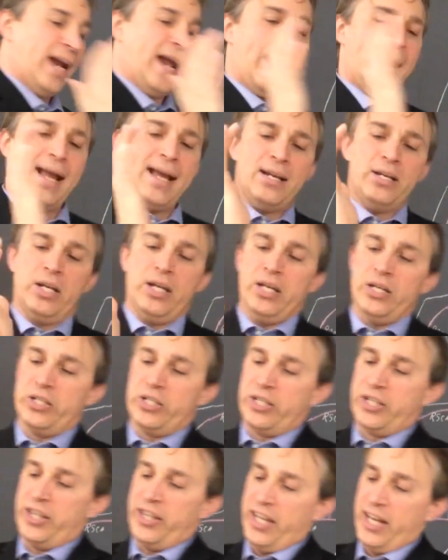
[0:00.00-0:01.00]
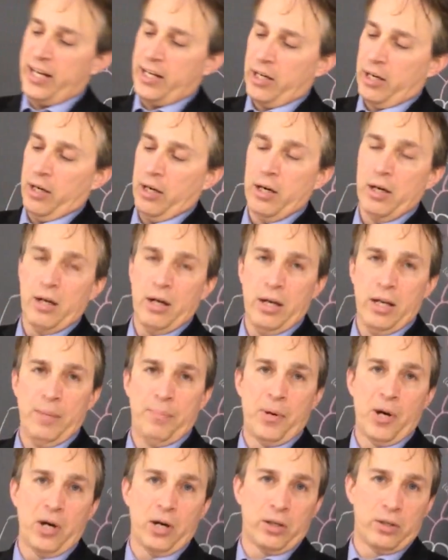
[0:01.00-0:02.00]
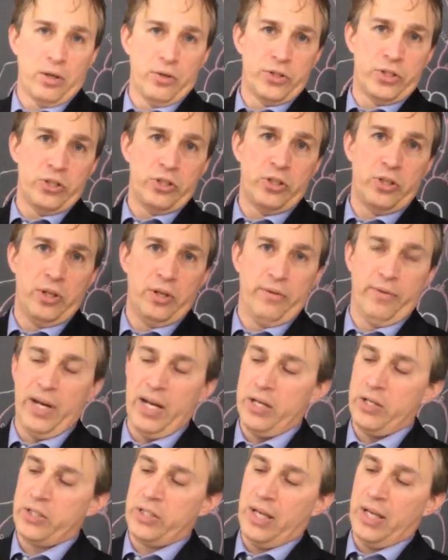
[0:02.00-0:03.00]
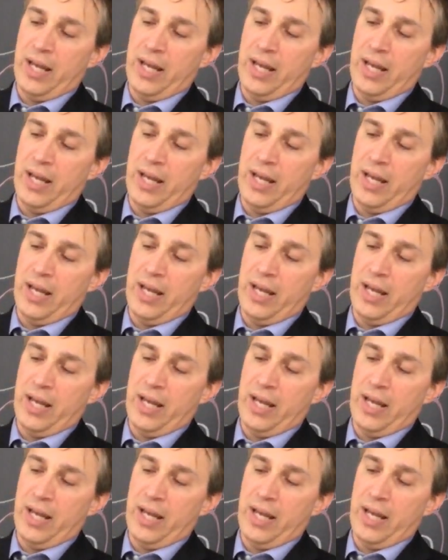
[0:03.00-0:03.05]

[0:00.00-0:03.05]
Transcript: hand is thicker on the part closest to the wrist